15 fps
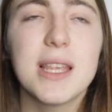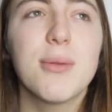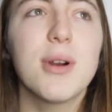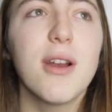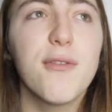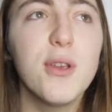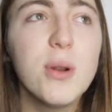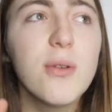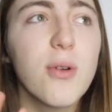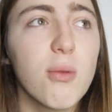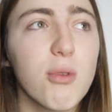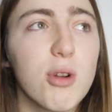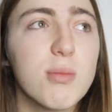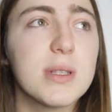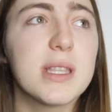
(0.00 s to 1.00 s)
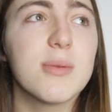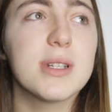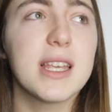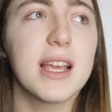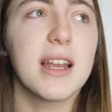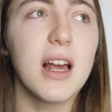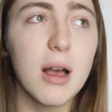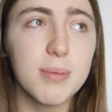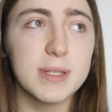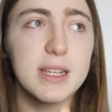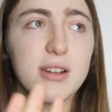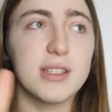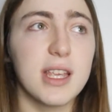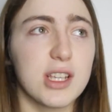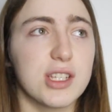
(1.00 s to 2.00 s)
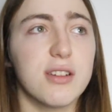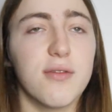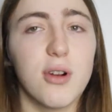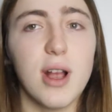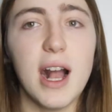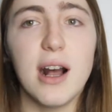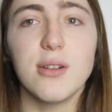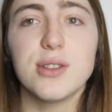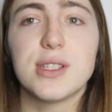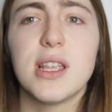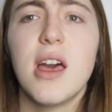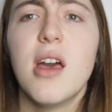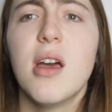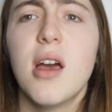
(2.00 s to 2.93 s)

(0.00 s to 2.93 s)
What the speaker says: There were a few different rooms. There was like an upstairs section of her house.